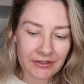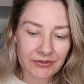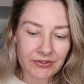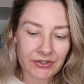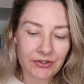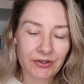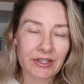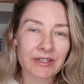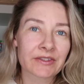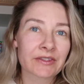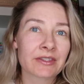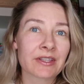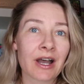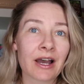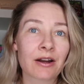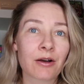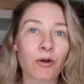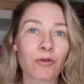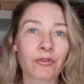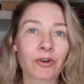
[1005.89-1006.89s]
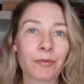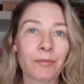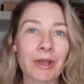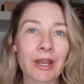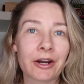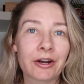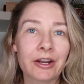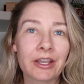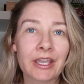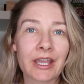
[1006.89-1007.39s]
And so it's not
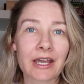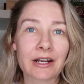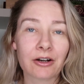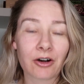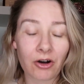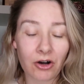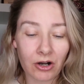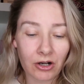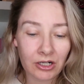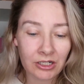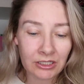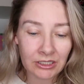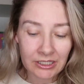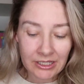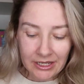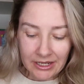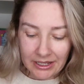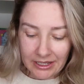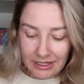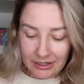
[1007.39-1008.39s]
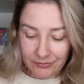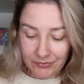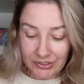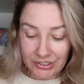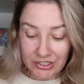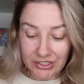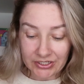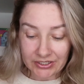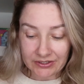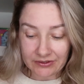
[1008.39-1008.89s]
overbearing at all,
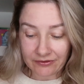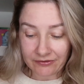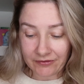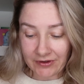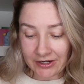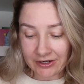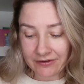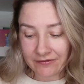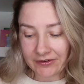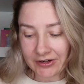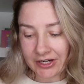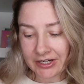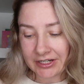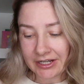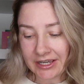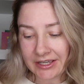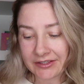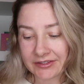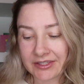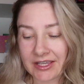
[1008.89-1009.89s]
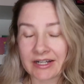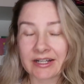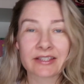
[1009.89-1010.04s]
which is very, very nice.